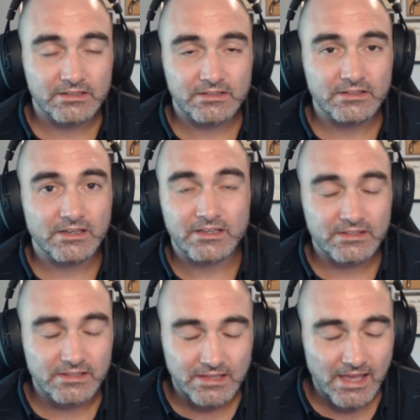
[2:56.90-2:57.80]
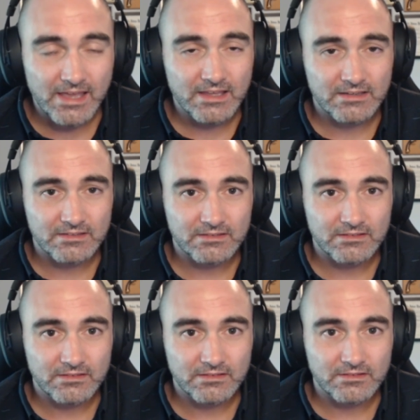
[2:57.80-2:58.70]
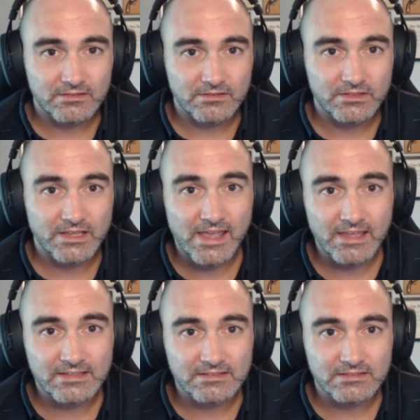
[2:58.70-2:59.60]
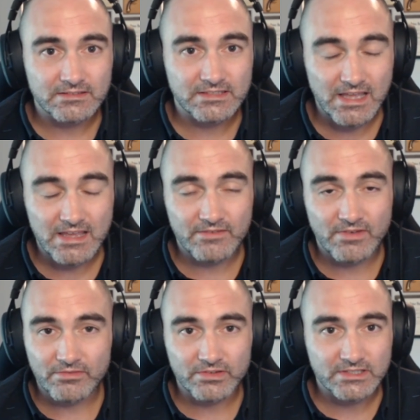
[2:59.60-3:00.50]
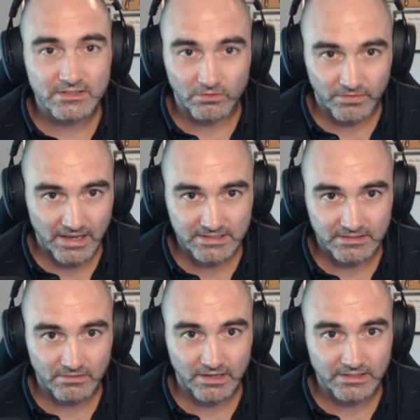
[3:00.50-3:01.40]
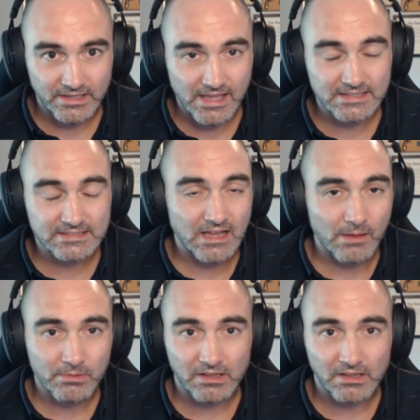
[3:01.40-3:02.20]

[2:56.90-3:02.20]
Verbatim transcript: you you can't you can't save every single facet, right? You can't stop